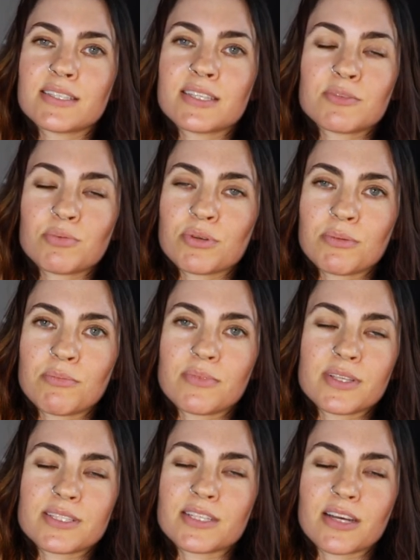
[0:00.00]

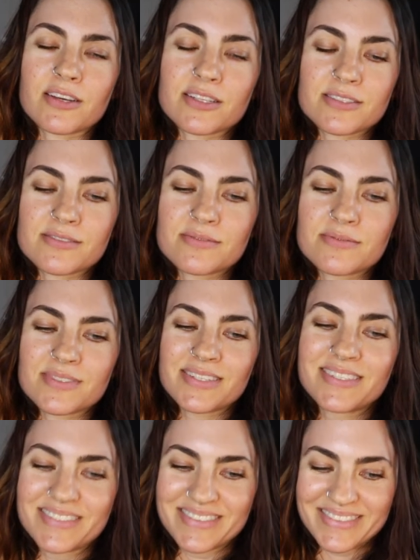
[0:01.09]
it's not good.
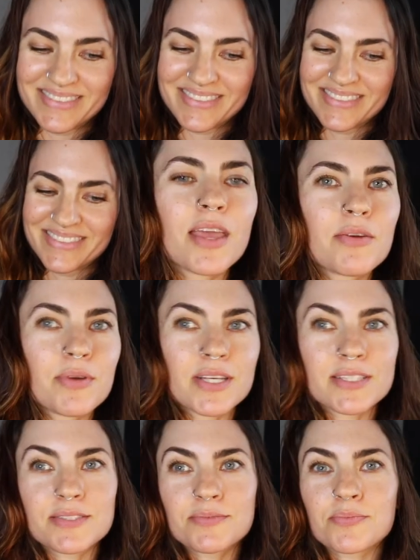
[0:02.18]
Anyways.
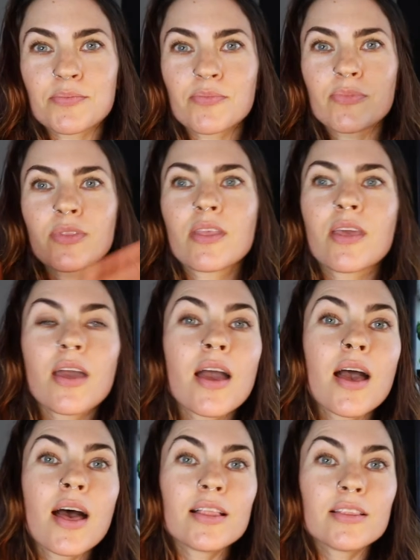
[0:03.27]

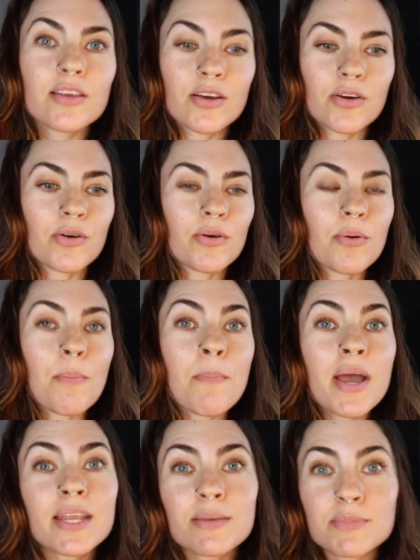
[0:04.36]
Hello,
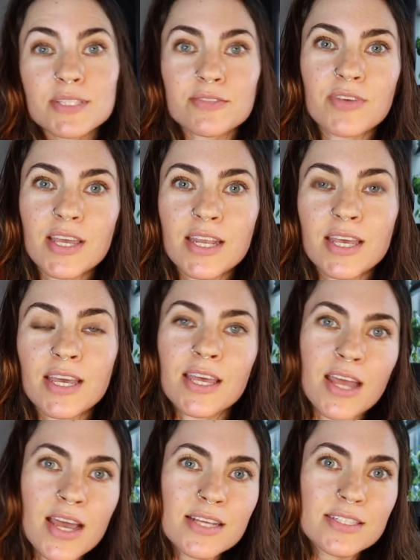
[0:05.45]
my name is Evada and
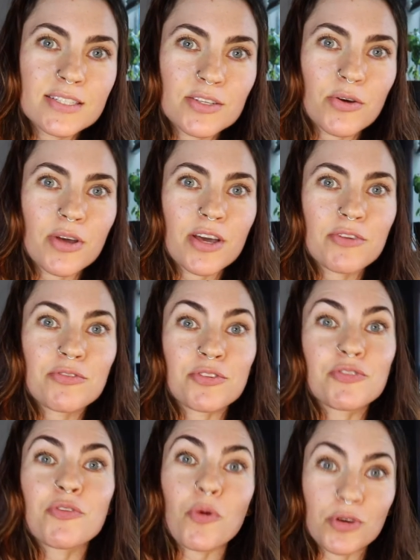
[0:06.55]
I did yoga for
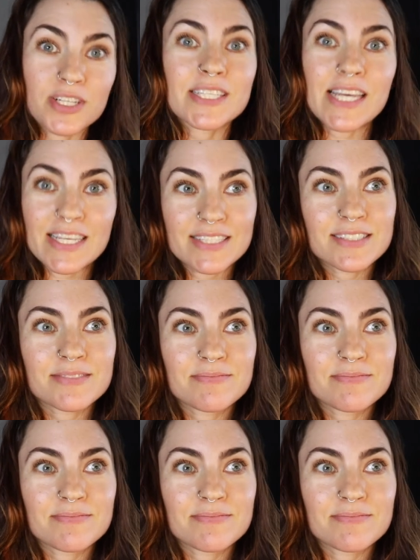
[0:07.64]
40 days.